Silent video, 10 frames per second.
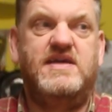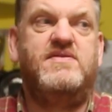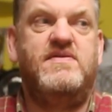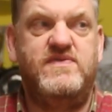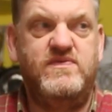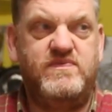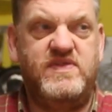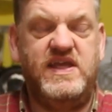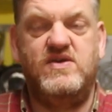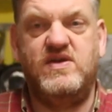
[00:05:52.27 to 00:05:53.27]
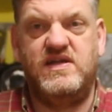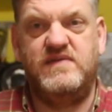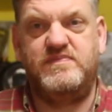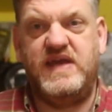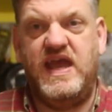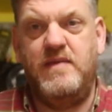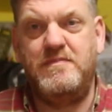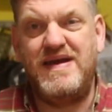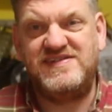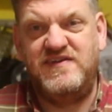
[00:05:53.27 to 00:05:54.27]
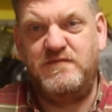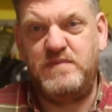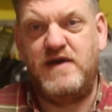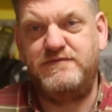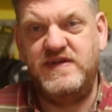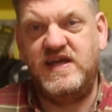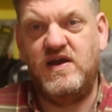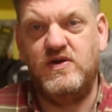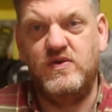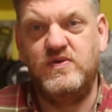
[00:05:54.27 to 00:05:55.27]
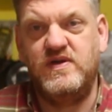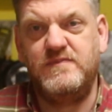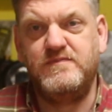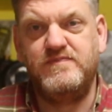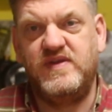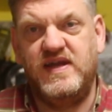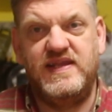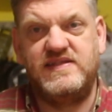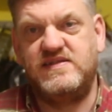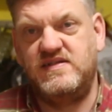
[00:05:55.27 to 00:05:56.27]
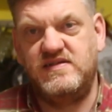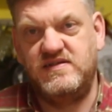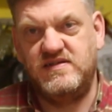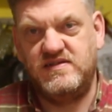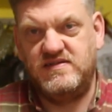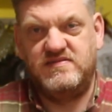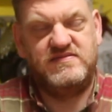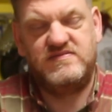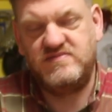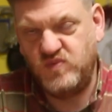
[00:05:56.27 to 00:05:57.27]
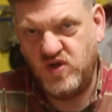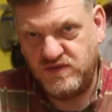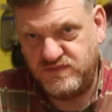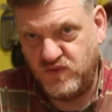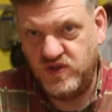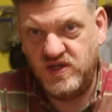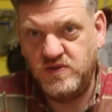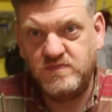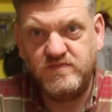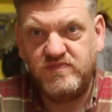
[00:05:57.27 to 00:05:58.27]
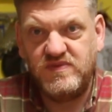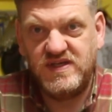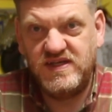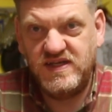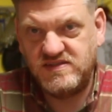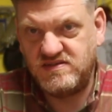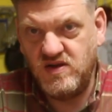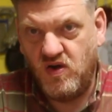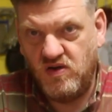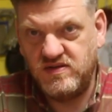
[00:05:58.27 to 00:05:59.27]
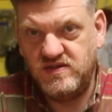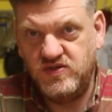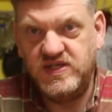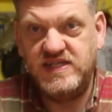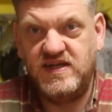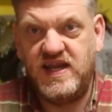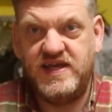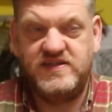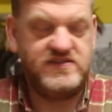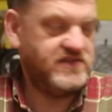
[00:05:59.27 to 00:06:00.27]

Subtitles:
If you think you're going to get a massive puffy coat and that's going to work for you, it's not. You need the layers.